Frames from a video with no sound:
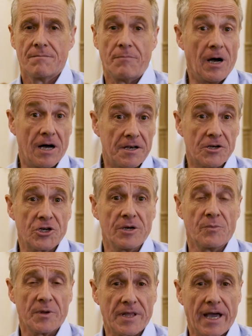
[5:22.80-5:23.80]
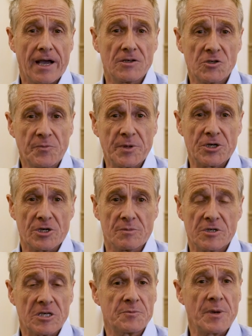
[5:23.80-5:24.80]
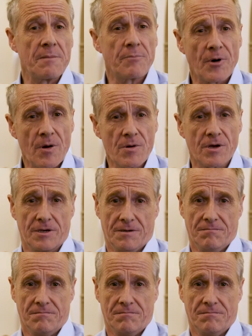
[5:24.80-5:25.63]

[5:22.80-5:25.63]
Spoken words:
Partnership with the House of Bishops has been broken.